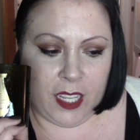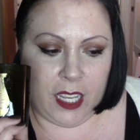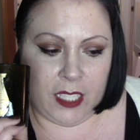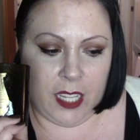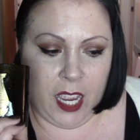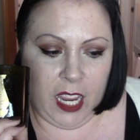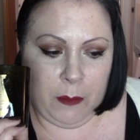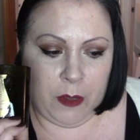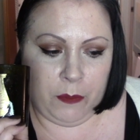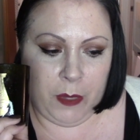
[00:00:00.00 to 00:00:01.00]
A
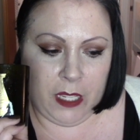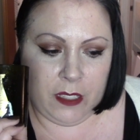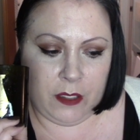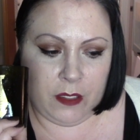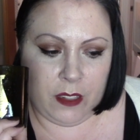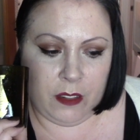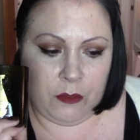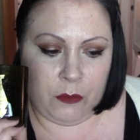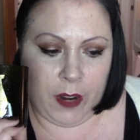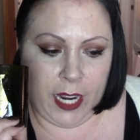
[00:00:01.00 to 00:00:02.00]
time of peace
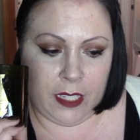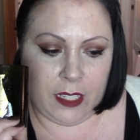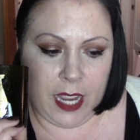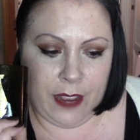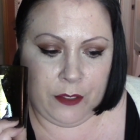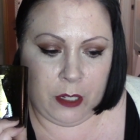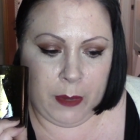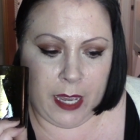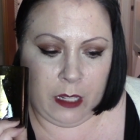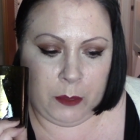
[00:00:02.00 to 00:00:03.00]
right after a
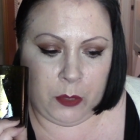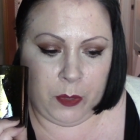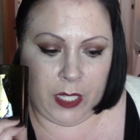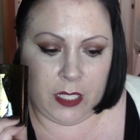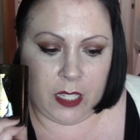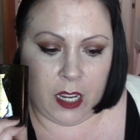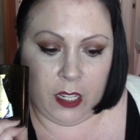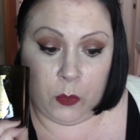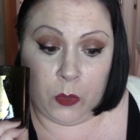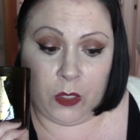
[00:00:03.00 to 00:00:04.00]
battle between dog
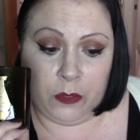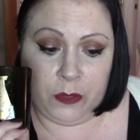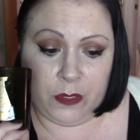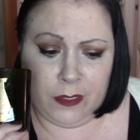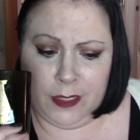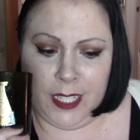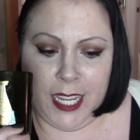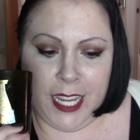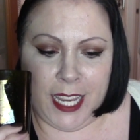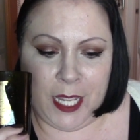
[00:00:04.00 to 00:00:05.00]
and wolf.
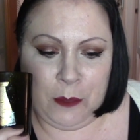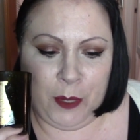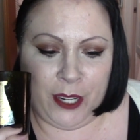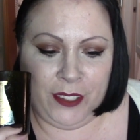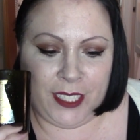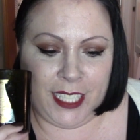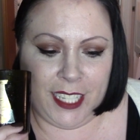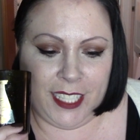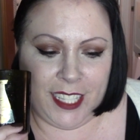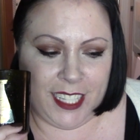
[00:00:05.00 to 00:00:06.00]
An imperial
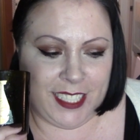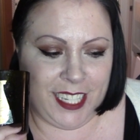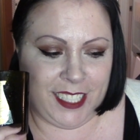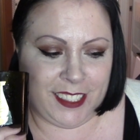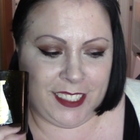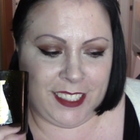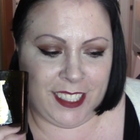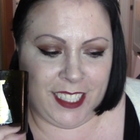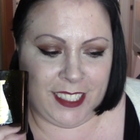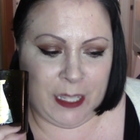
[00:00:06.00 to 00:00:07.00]
tent that exhales
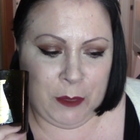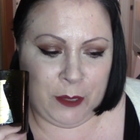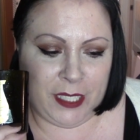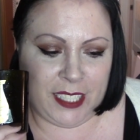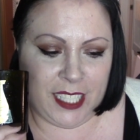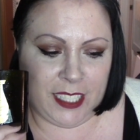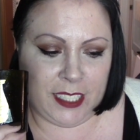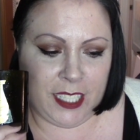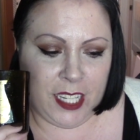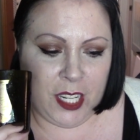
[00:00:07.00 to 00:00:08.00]
an exemplary
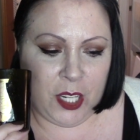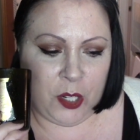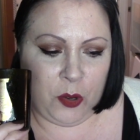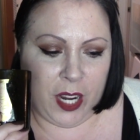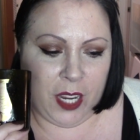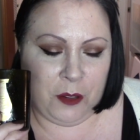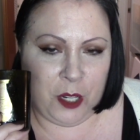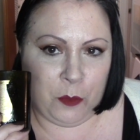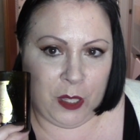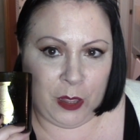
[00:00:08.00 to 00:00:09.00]
scent
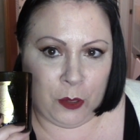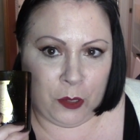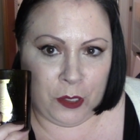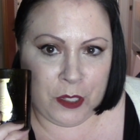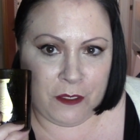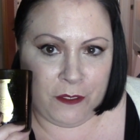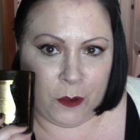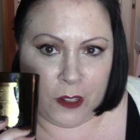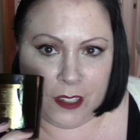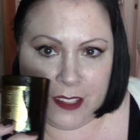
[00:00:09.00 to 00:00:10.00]
crowned with laurel's
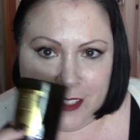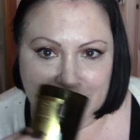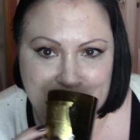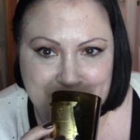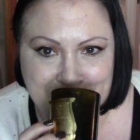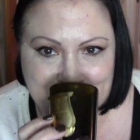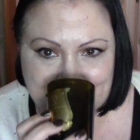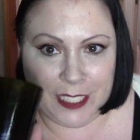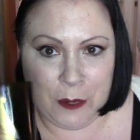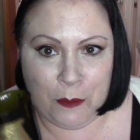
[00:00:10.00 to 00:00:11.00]
force.
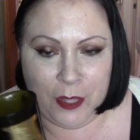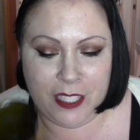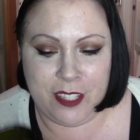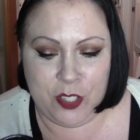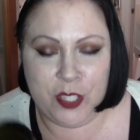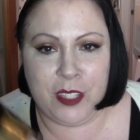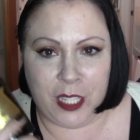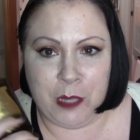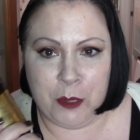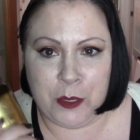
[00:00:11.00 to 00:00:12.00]
This is just
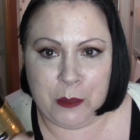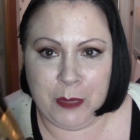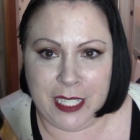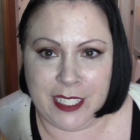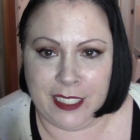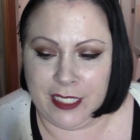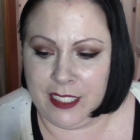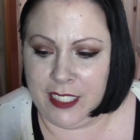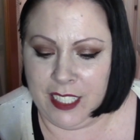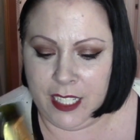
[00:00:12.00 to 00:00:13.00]
like the most amazing
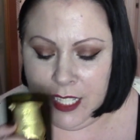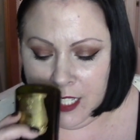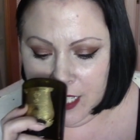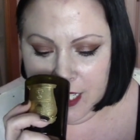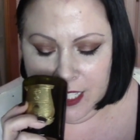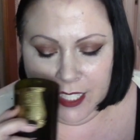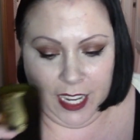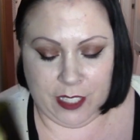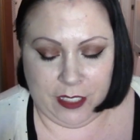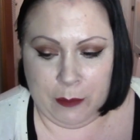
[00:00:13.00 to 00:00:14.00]

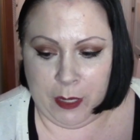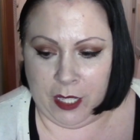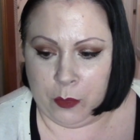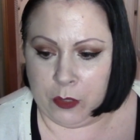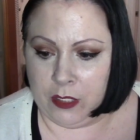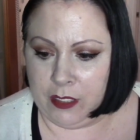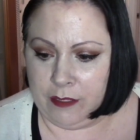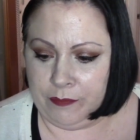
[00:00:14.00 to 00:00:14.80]
candle company in the world.